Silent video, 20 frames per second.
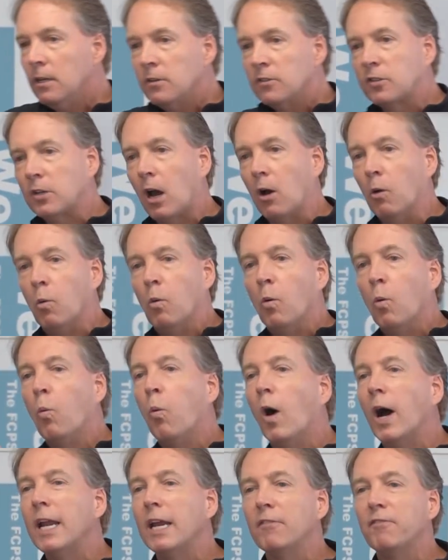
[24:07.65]
So
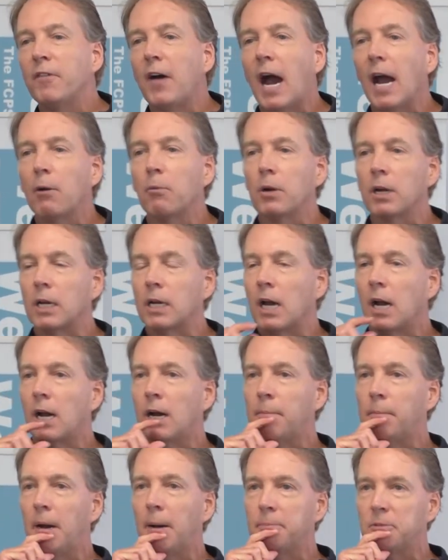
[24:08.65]
what if I were to
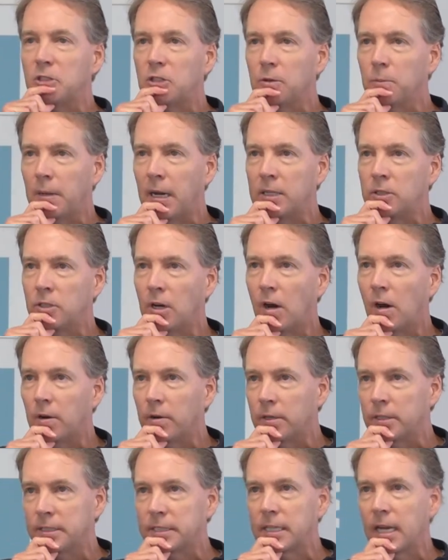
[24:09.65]
come up to my
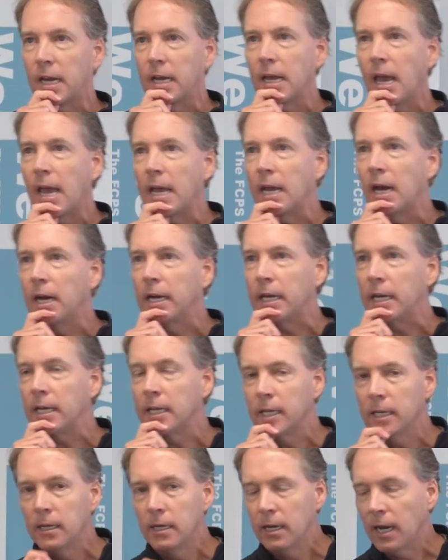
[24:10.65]
daughter and say, hey, honey,
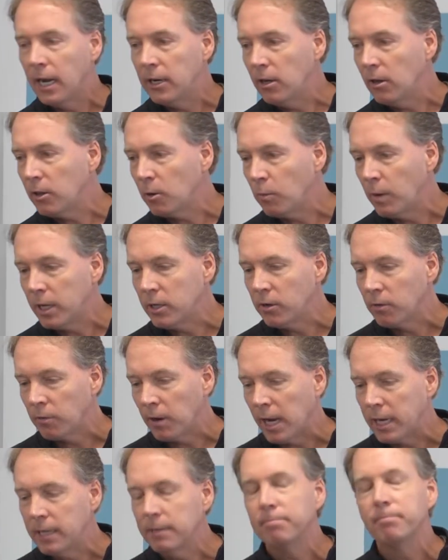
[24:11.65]
I know that when you're
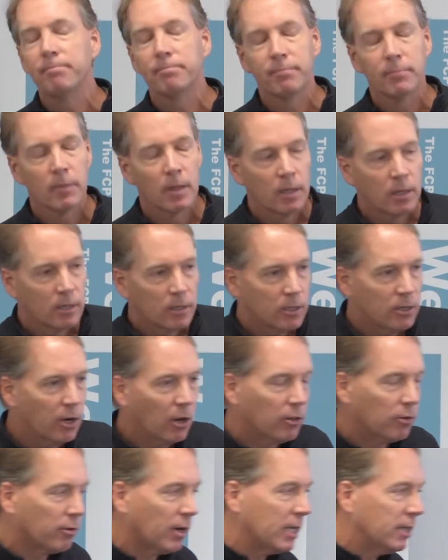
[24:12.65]
ready, you
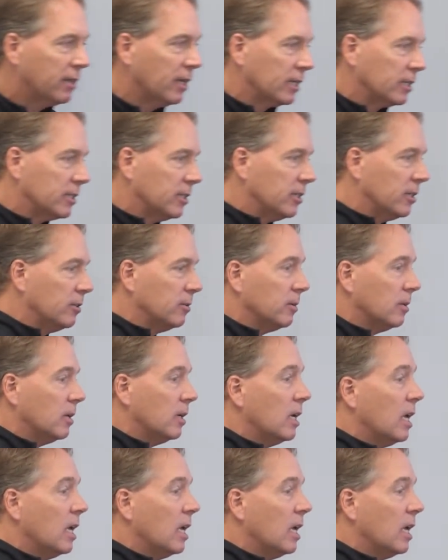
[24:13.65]
know the right thing to do.